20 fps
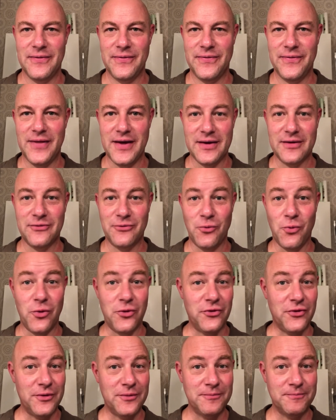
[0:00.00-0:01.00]
Thanks for
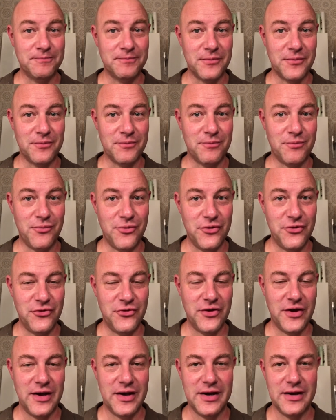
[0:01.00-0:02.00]
watching.
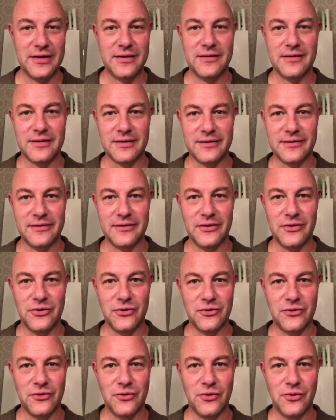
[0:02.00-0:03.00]
Appreciate it. I'll see you
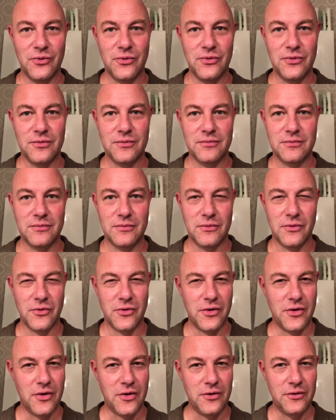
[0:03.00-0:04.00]
soon, or
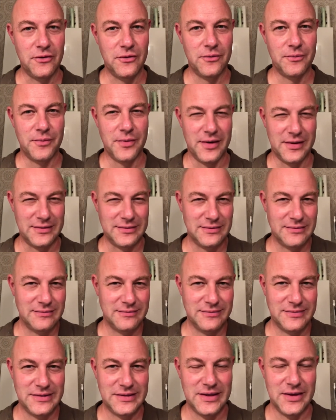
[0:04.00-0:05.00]
not, but I'll
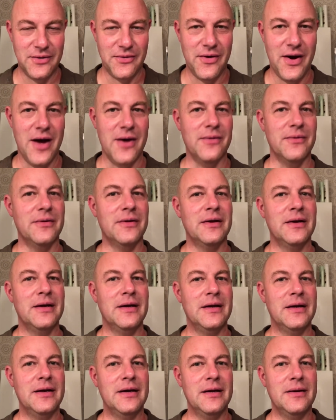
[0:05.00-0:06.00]
see you around.
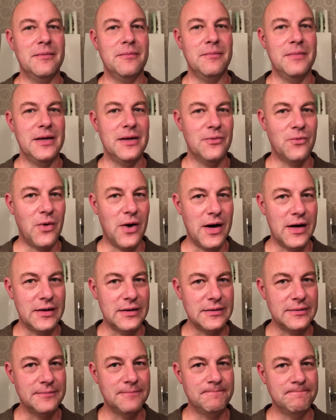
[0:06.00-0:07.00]

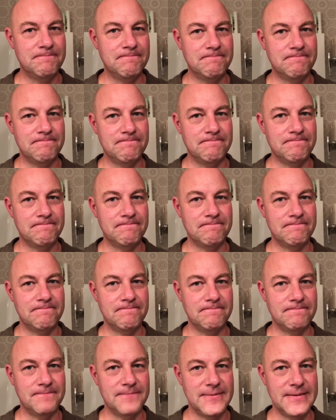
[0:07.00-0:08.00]
Meanwhile,
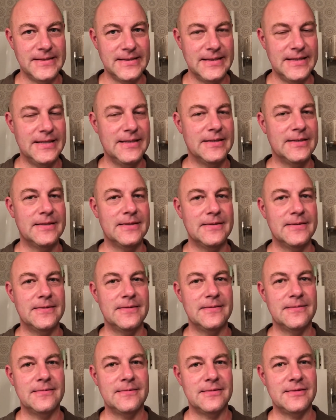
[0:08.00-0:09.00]

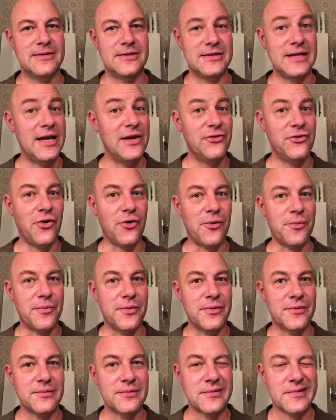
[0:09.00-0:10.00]
you stay sharp.